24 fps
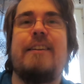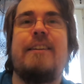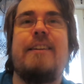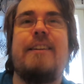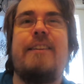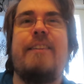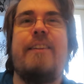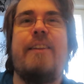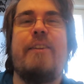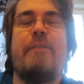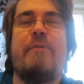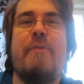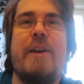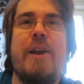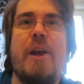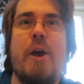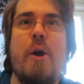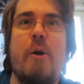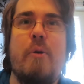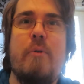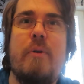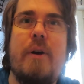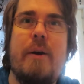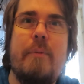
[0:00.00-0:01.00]
In this
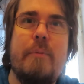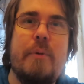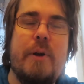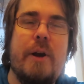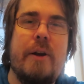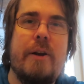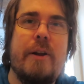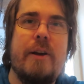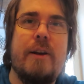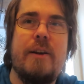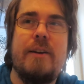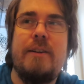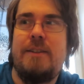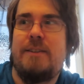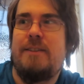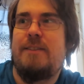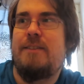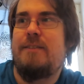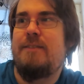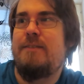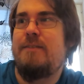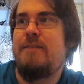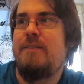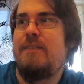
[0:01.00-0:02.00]
video I'm gonna
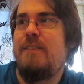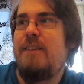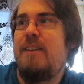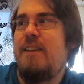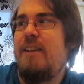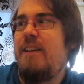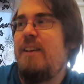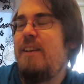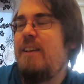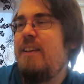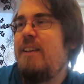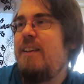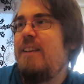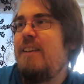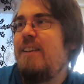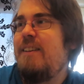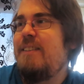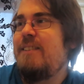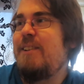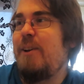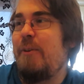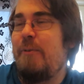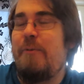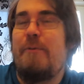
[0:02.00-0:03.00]

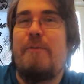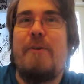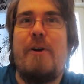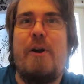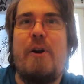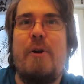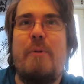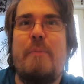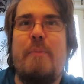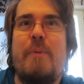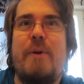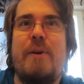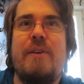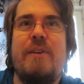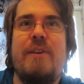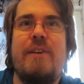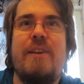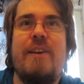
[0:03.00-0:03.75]
confirm